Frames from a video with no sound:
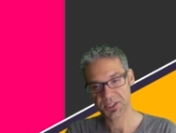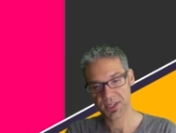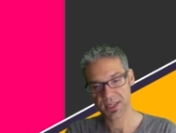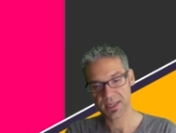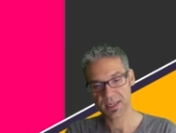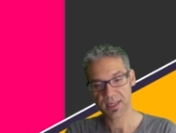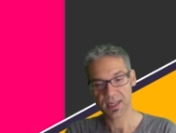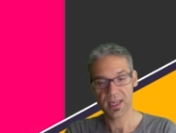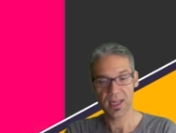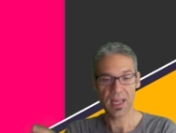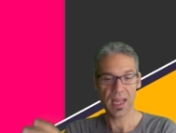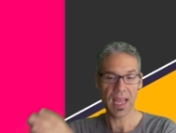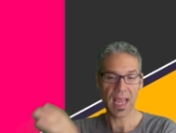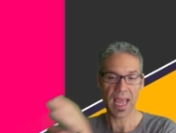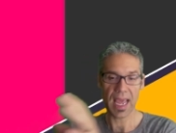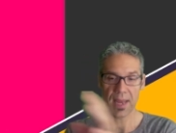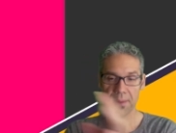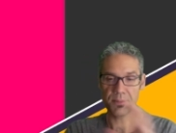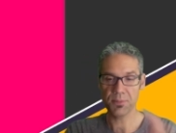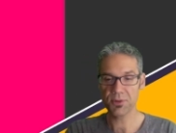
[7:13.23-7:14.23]
sheet
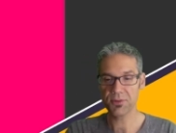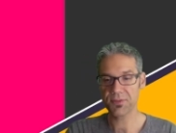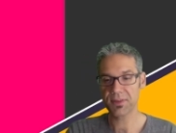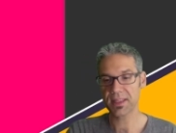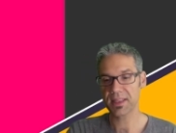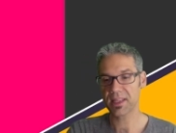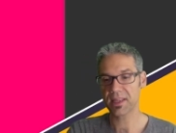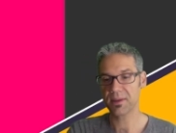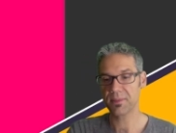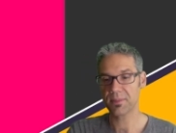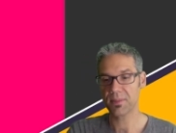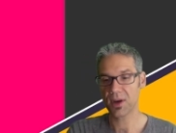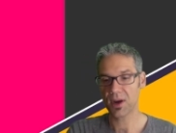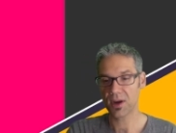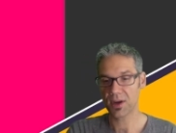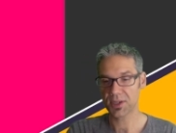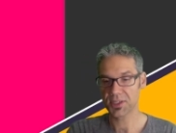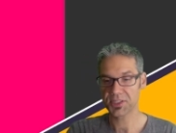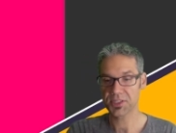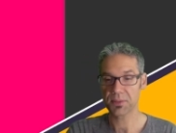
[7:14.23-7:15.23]
and moving them
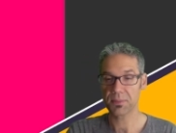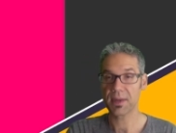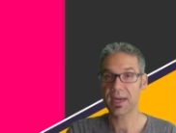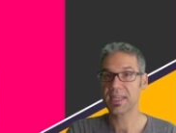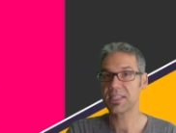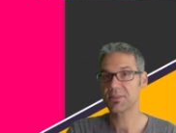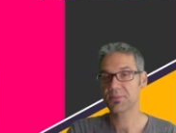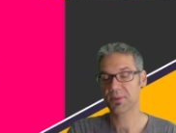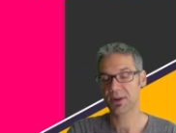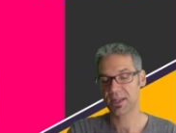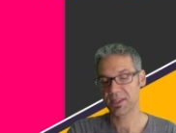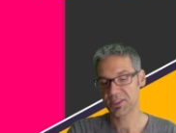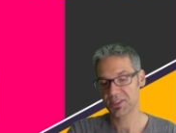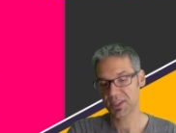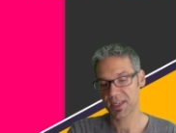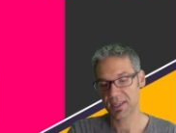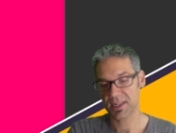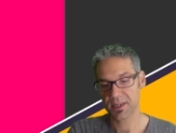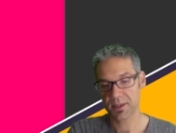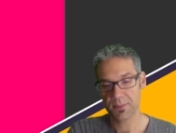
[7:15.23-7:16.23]
onto my sprite
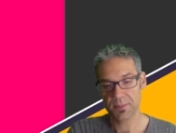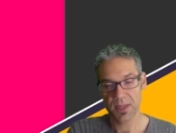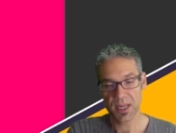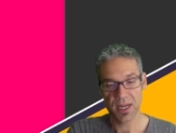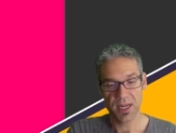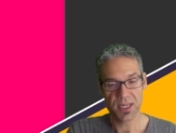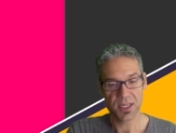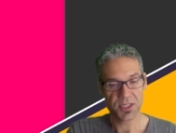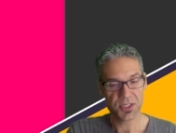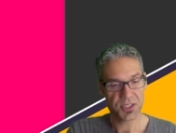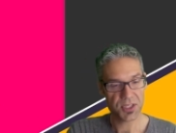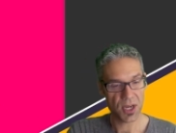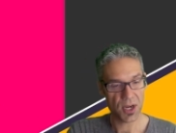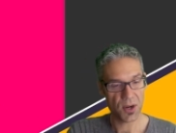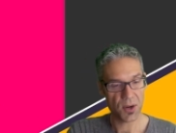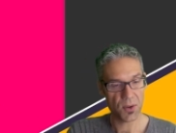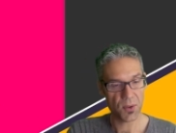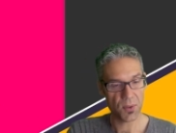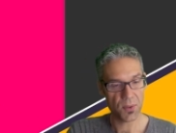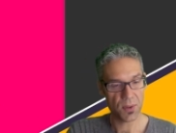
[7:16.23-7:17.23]
sheet.
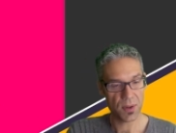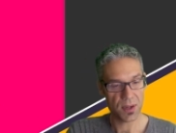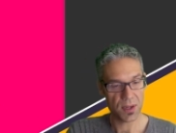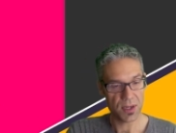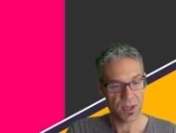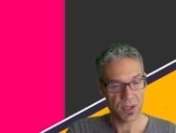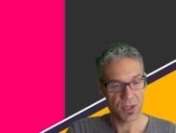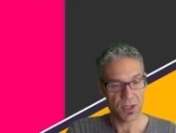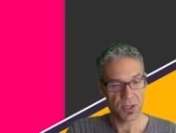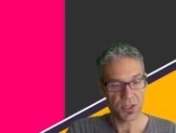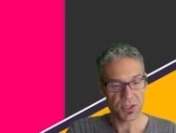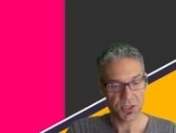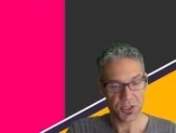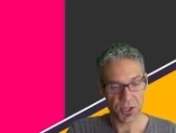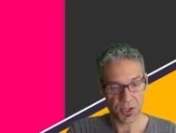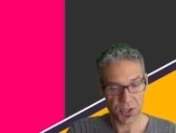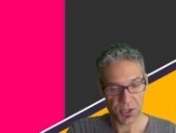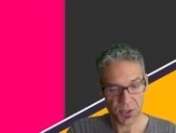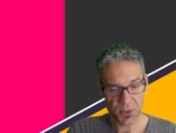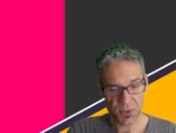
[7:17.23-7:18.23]
So
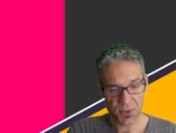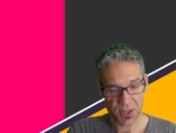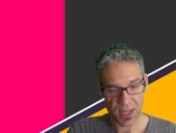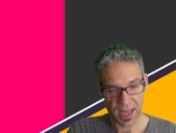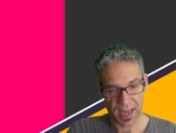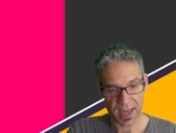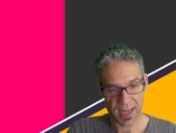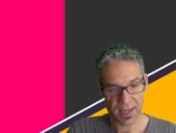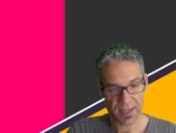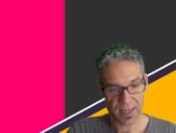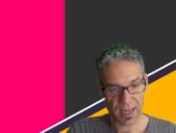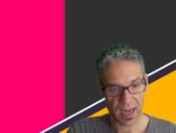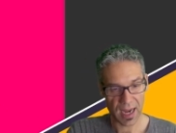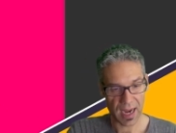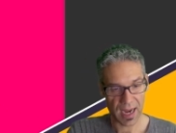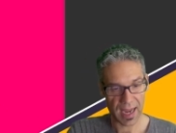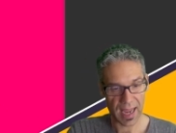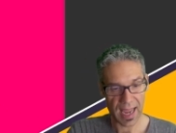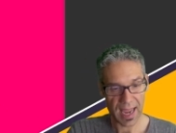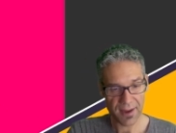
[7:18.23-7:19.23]
to do that,
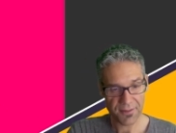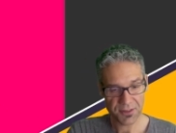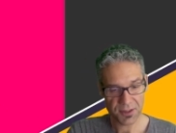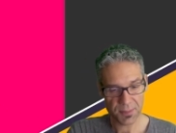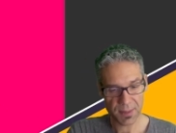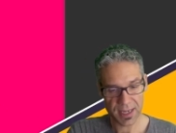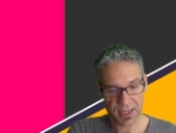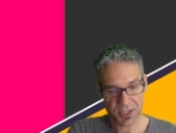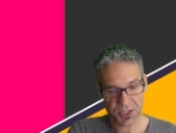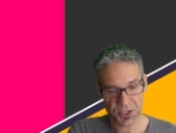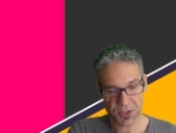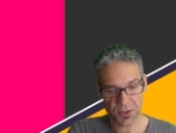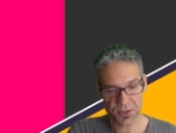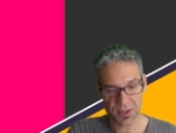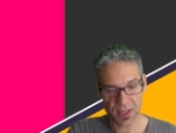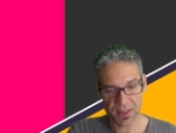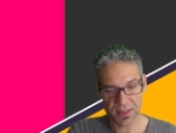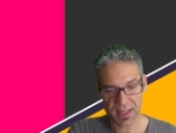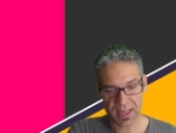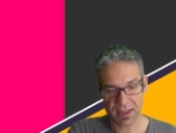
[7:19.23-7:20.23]
I have to make sure
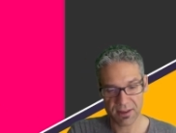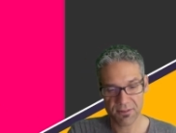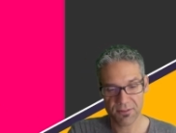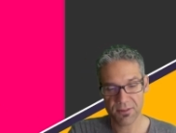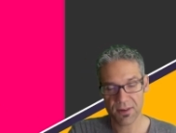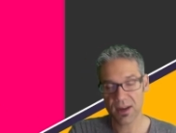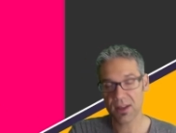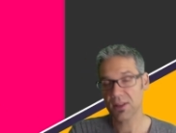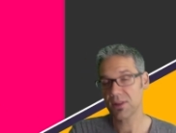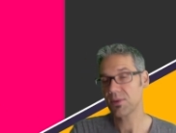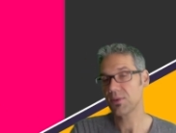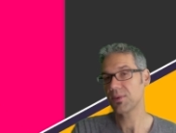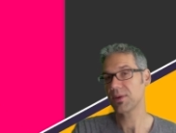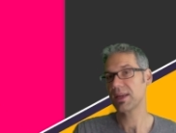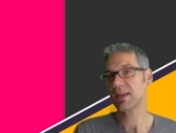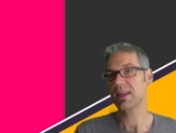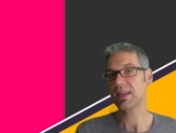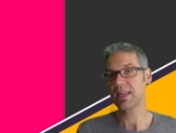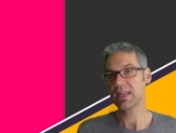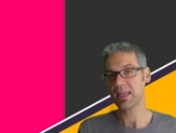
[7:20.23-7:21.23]
that they fall
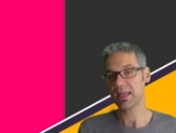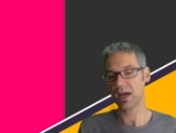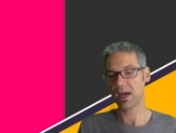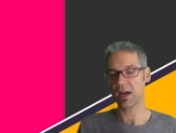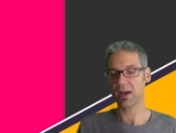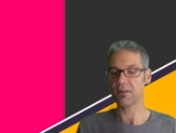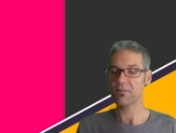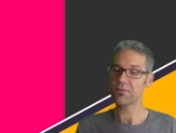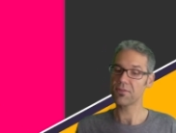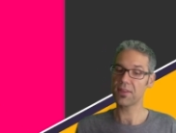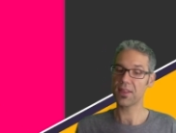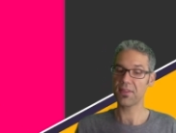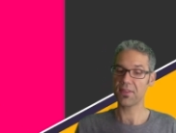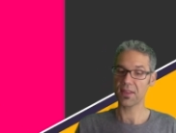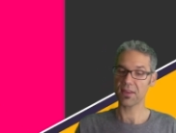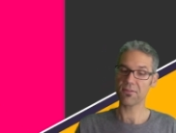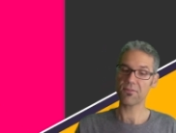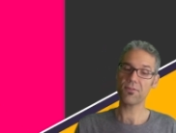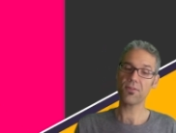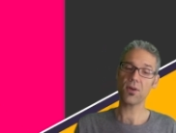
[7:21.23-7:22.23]

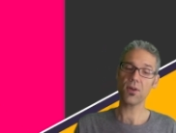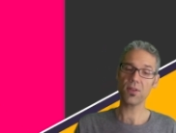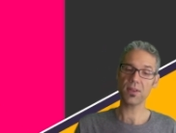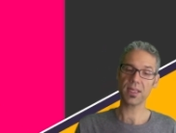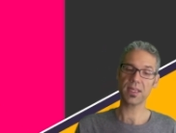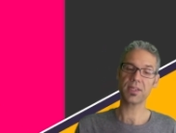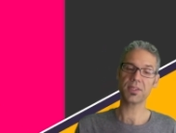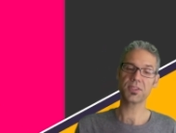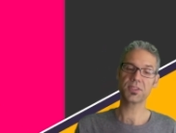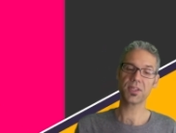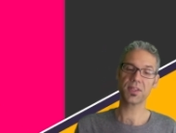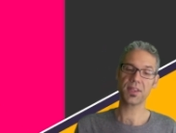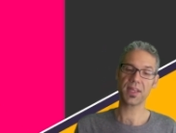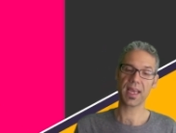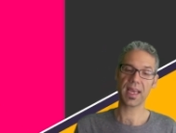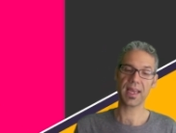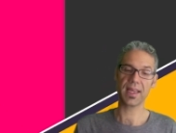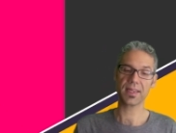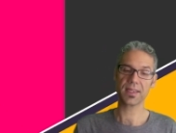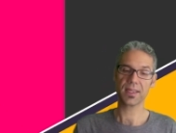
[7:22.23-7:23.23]
into
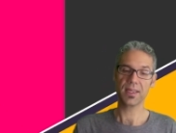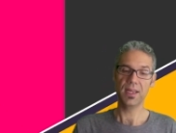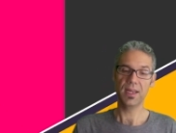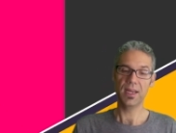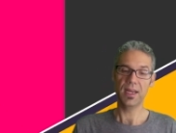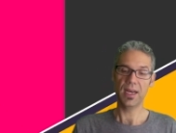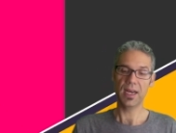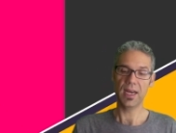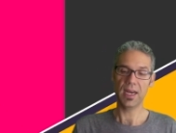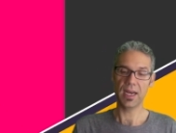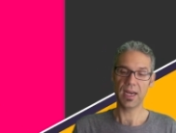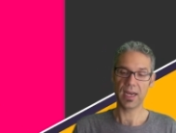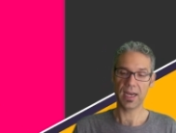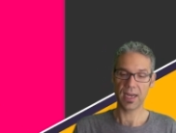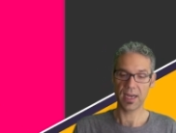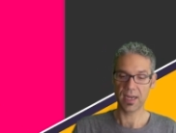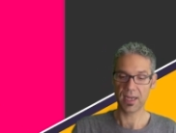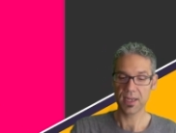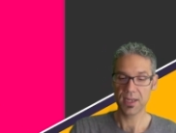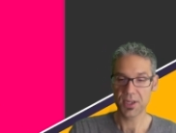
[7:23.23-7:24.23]
that
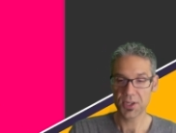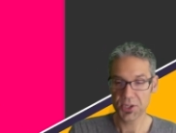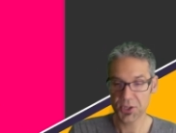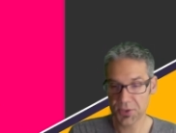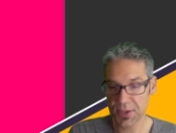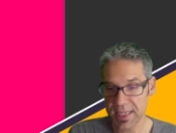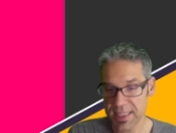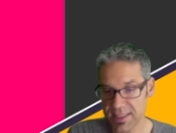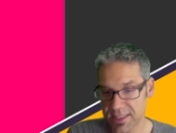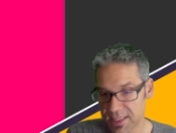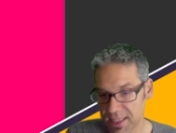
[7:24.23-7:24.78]
grid